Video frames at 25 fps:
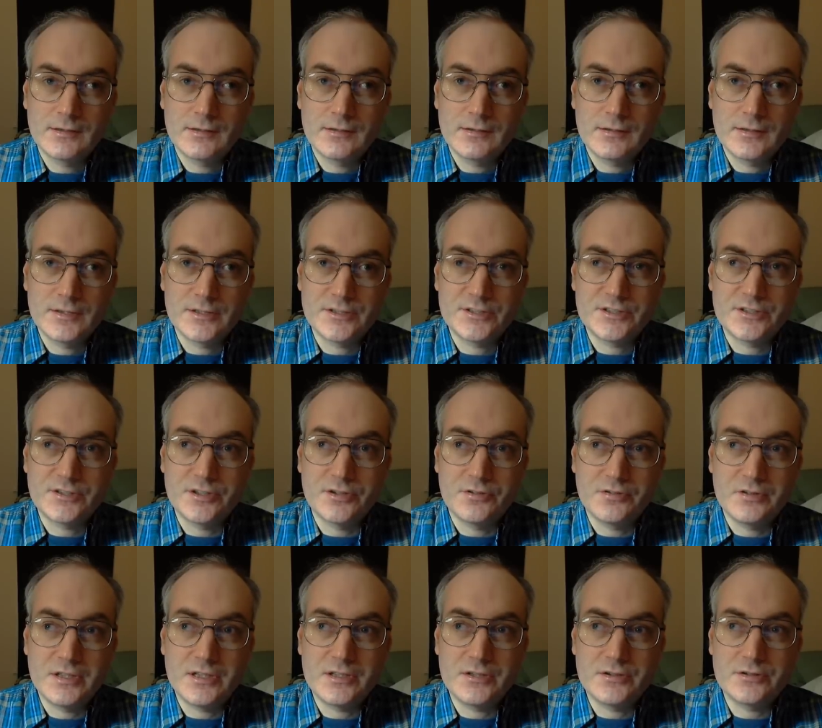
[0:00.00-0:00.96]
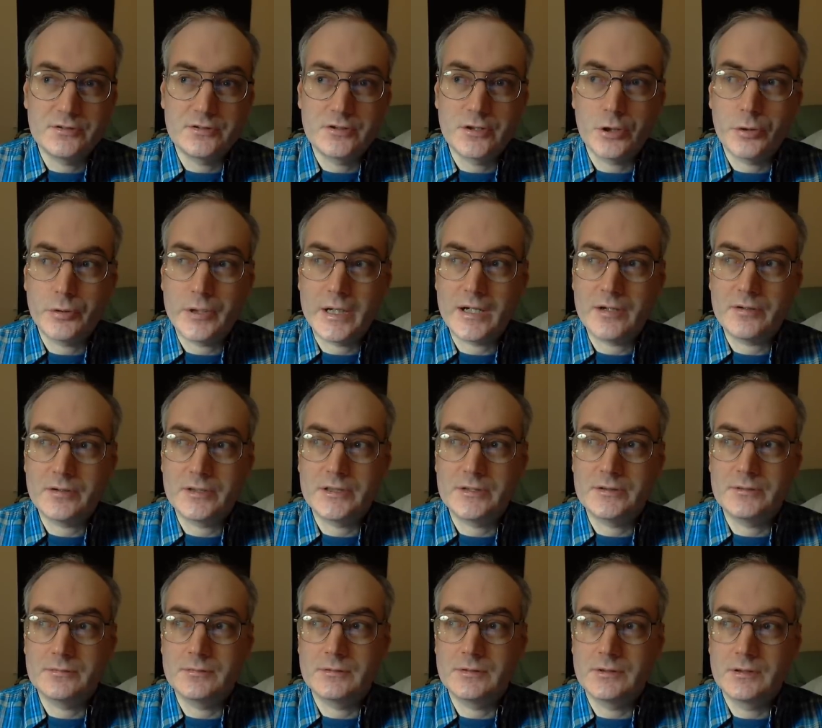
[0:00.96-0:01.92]
There's no need to go out
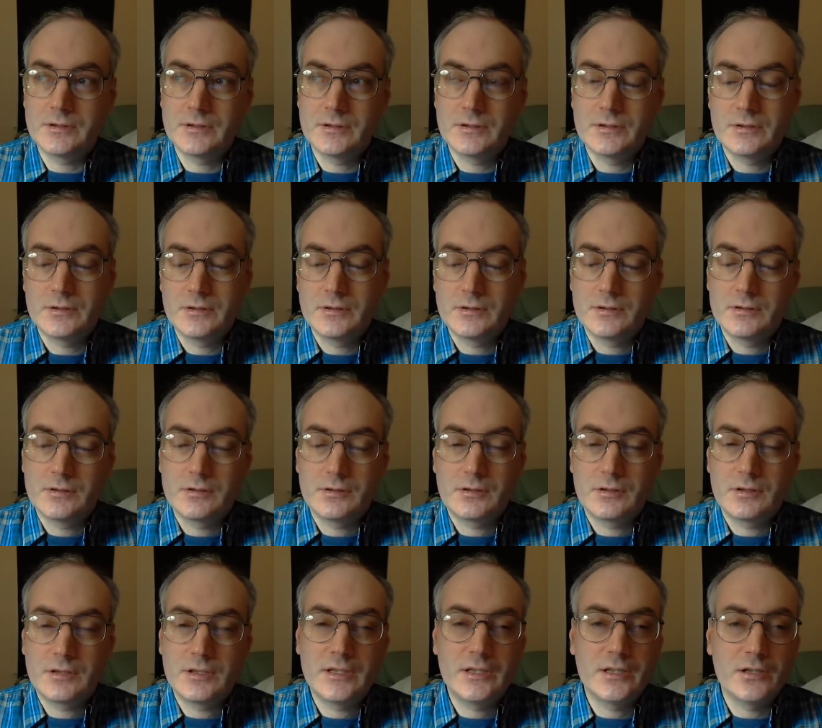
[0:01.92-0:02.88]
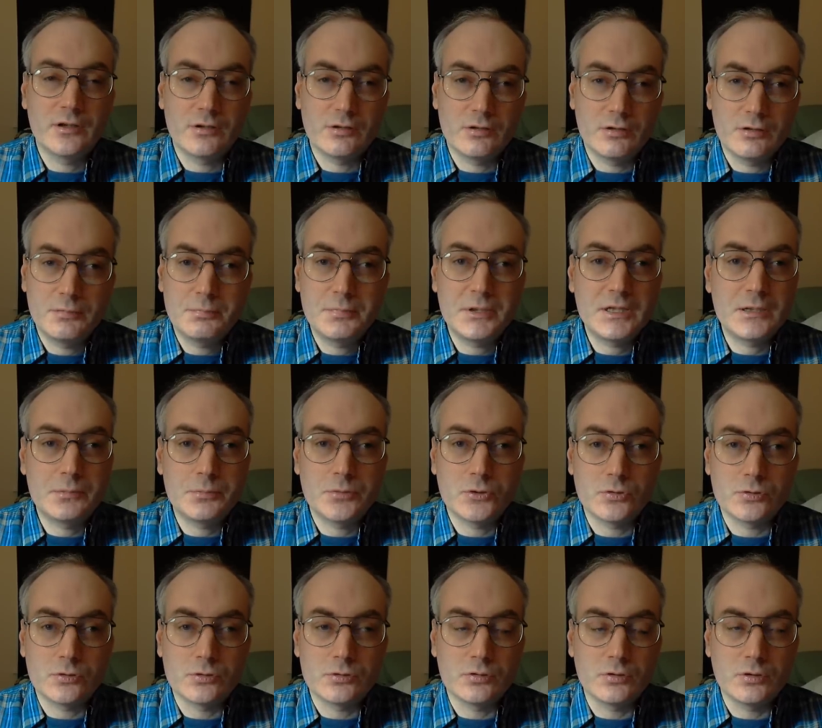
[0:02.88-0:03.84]
and kill
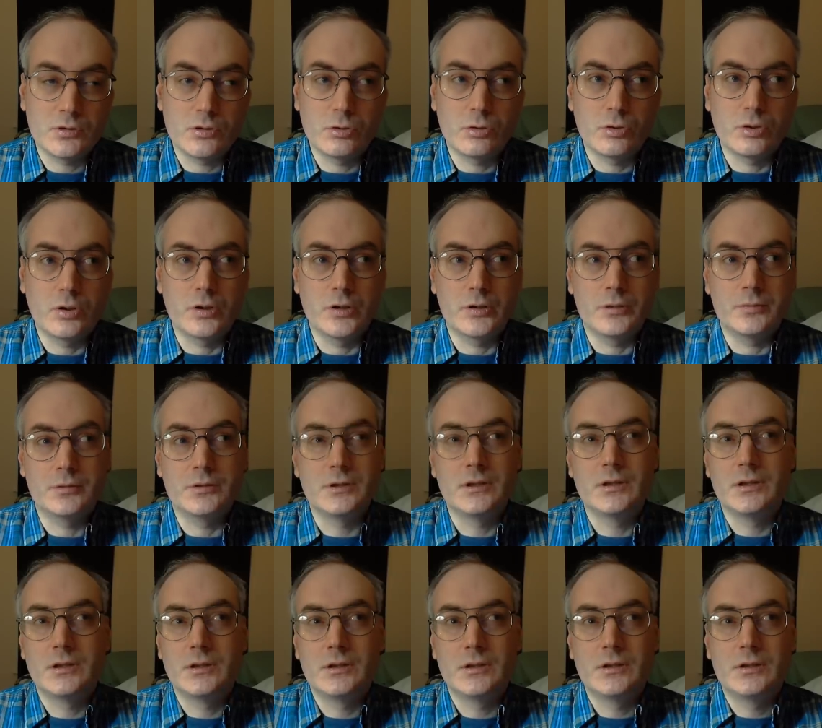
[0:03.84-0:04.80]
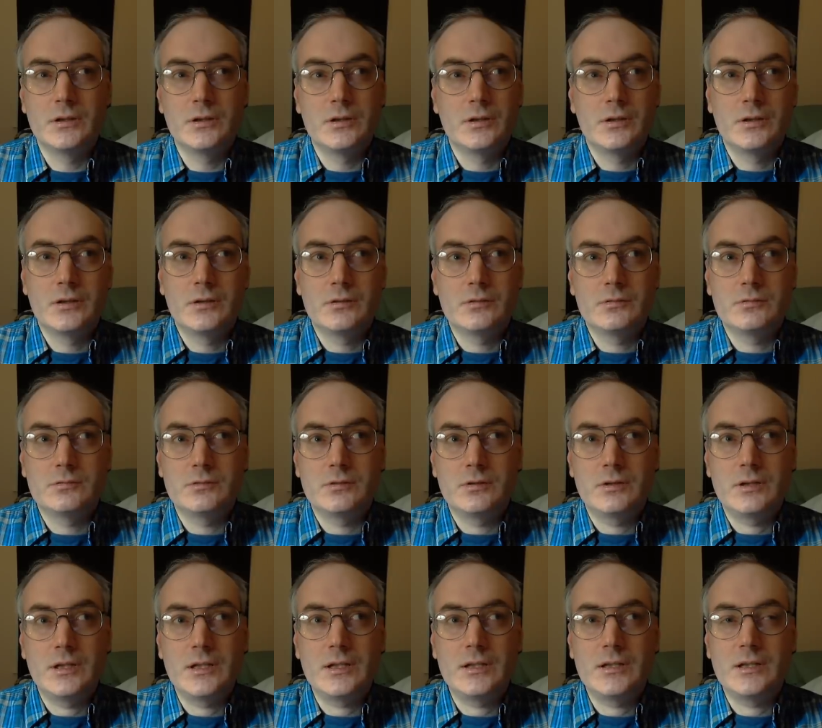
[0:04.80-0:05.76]
people or
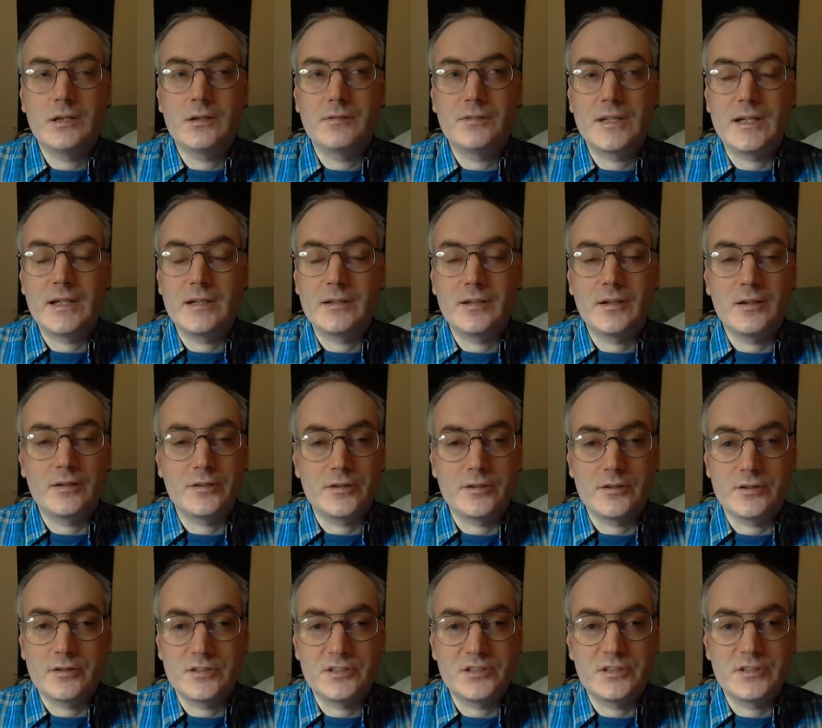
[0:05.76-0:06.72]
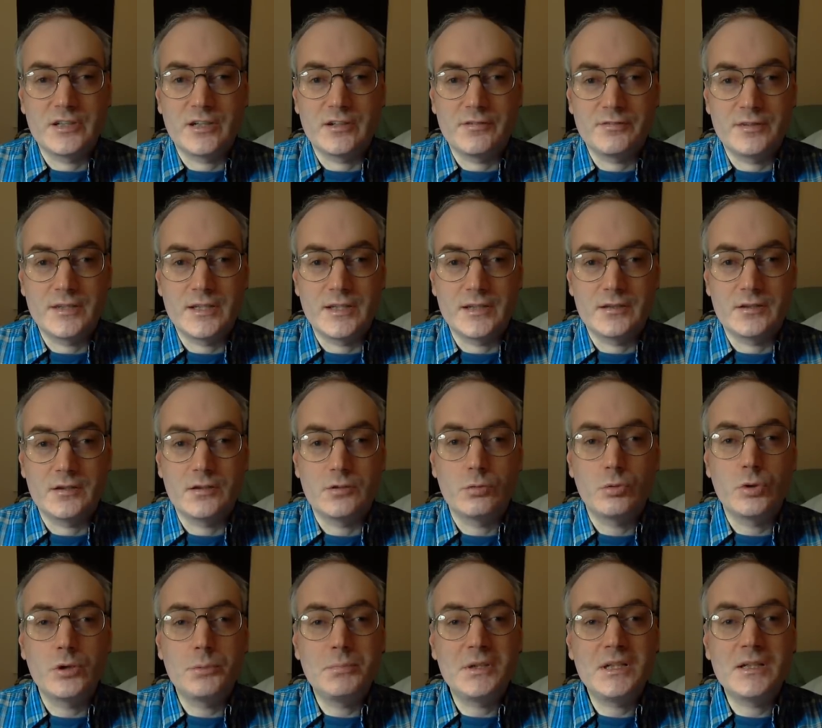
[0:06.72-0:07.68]
any of that other stuff that
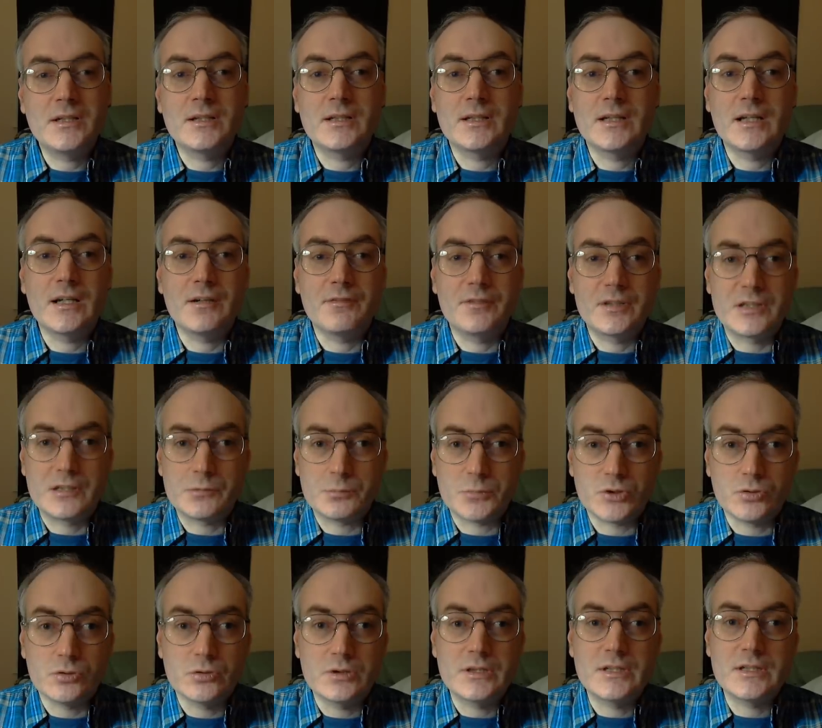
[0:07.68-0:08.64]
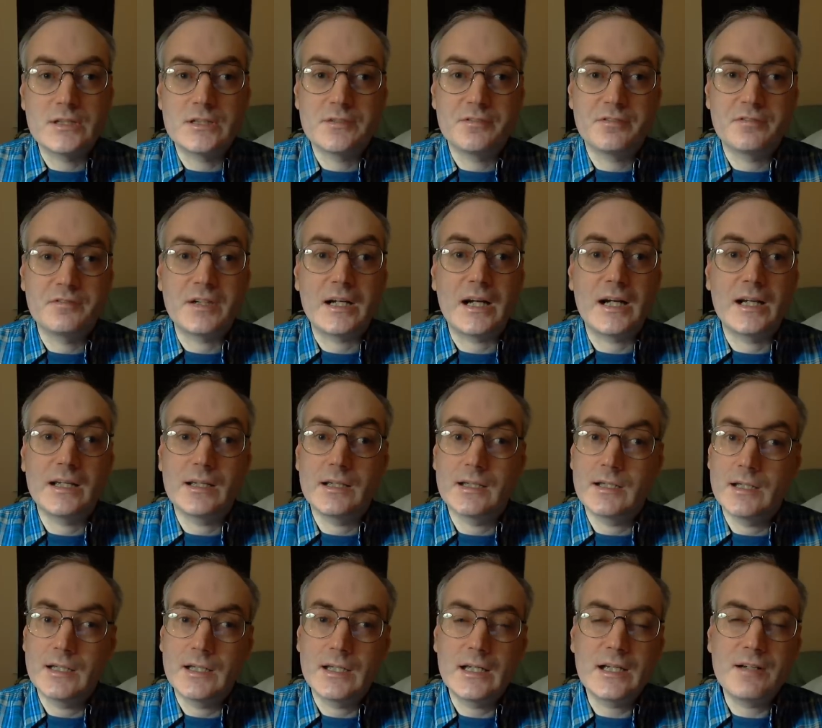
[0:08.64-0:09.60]
would be inevitable if I
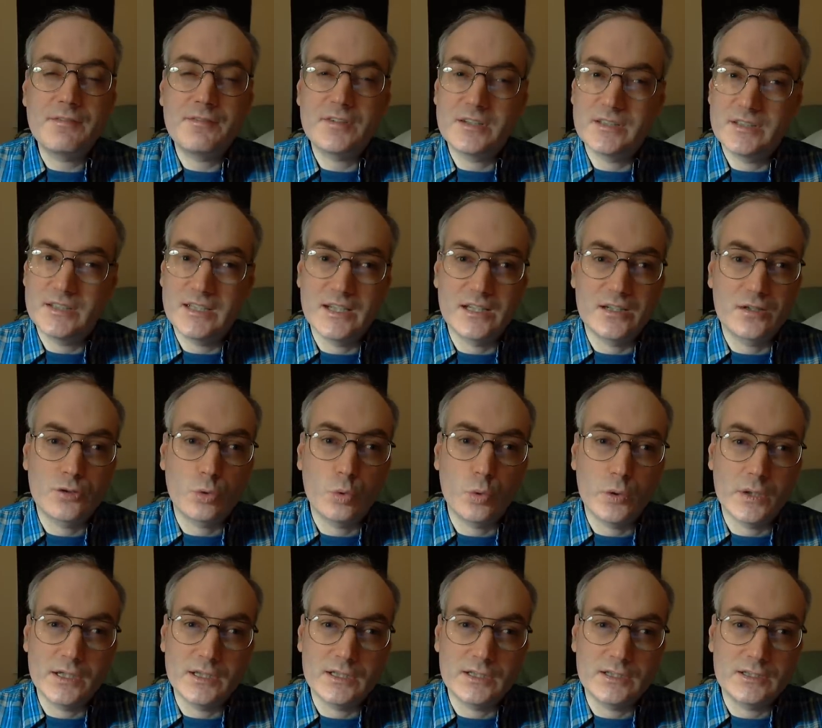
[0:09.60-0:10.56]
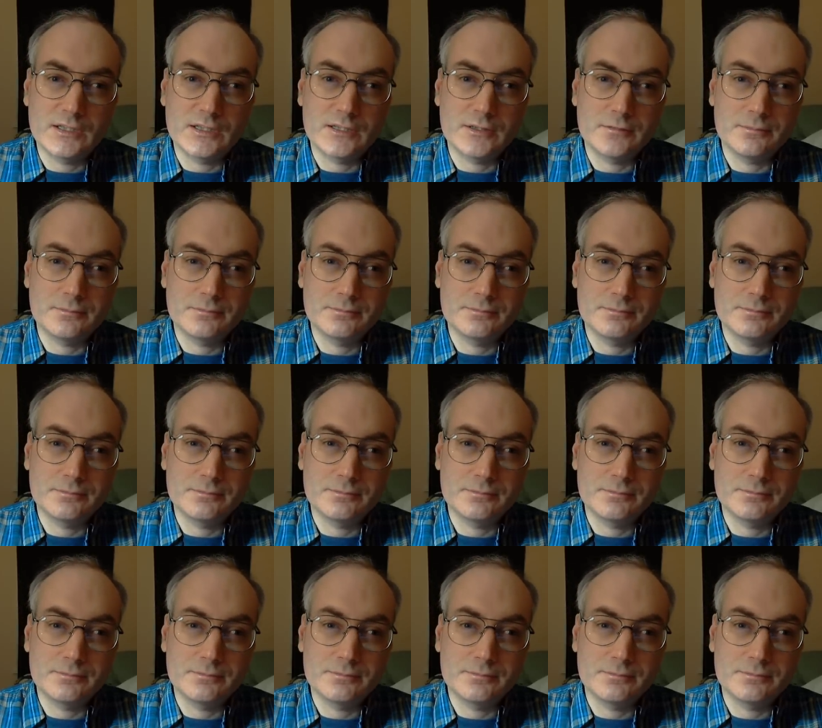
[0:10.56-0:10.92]
ever did quit.